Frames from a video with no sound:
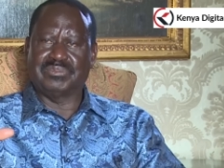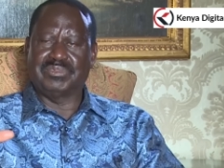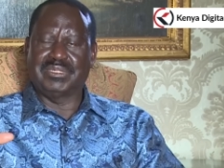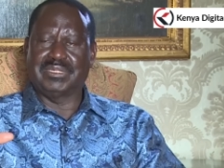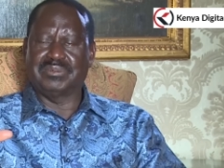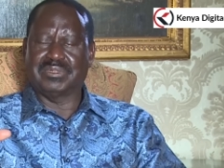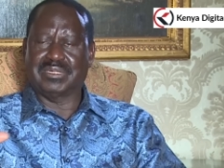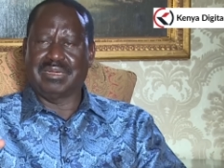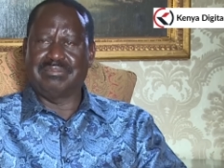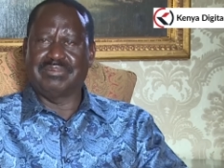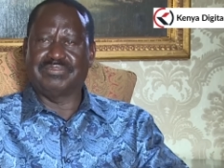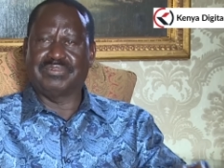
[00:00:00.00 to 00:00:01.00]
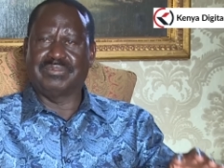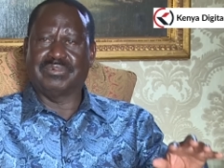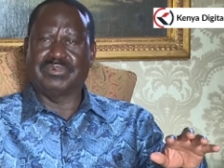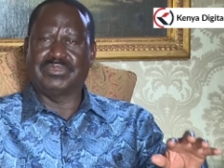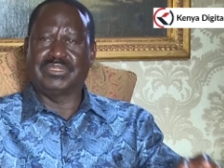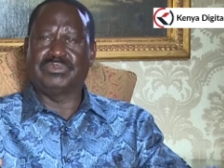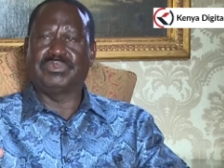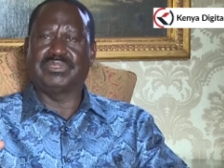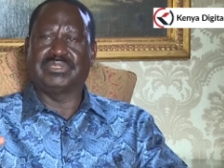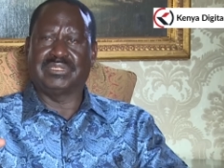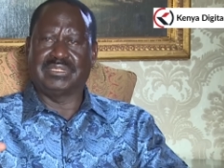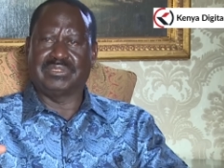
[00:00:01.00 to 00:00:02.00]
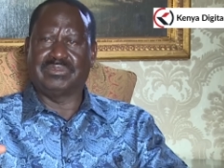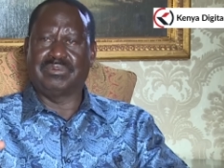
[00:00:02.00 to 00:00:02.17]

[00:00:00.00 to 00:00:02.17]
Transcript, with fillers: being coming from constituencies.